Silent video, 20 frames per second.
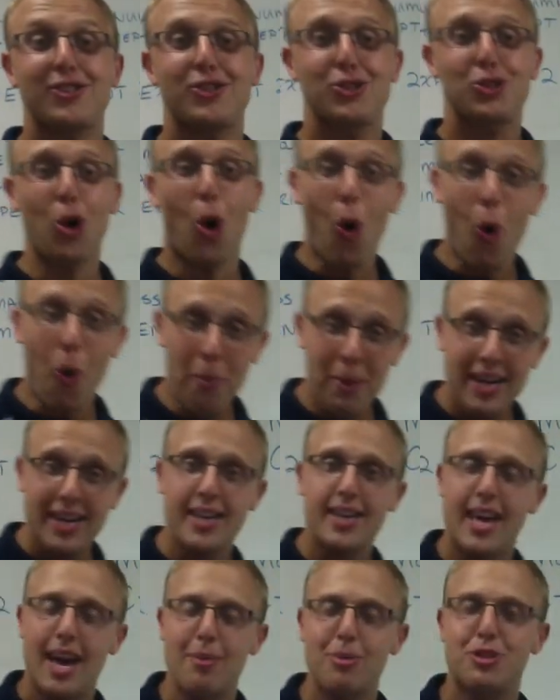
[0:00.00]
So many
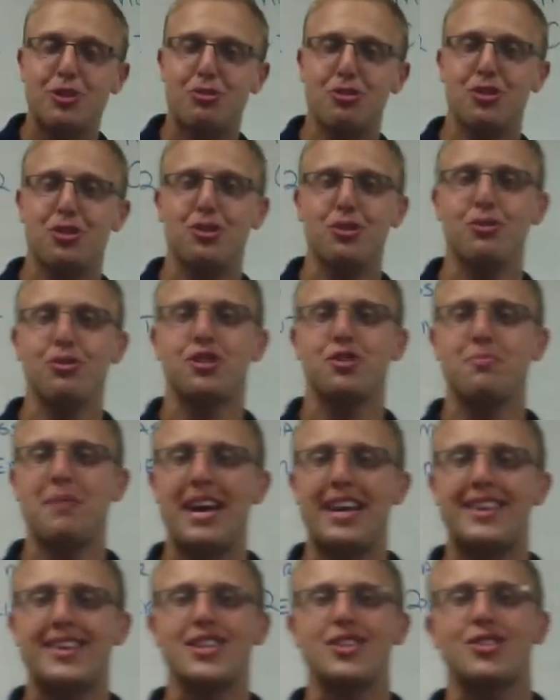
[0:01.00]
chemistry students
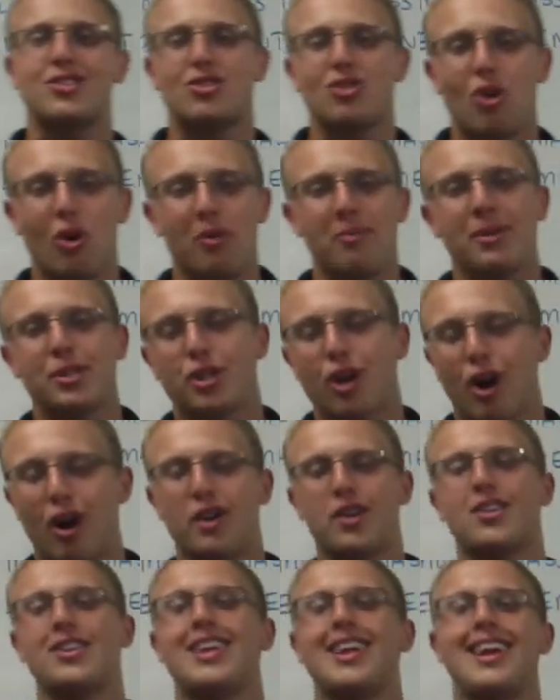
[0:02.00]
make this so much
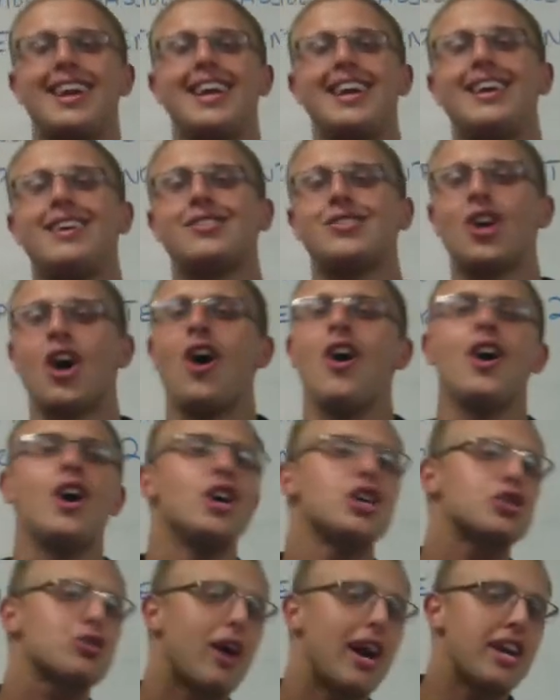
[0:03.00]
harder than it is,
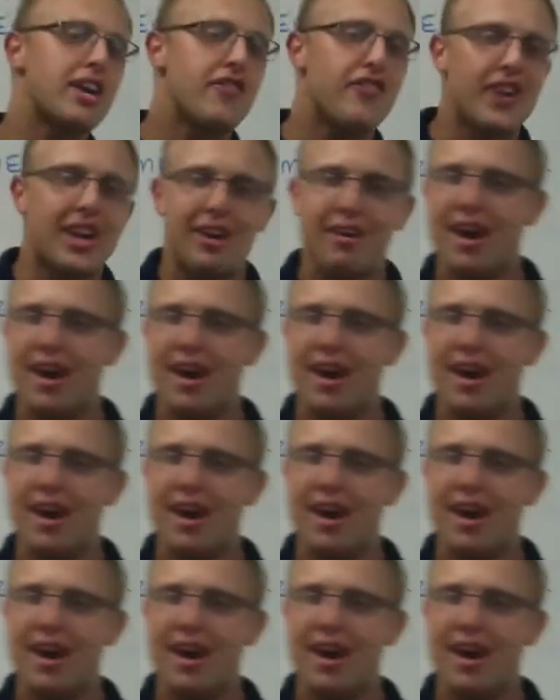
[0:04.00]
trying to figure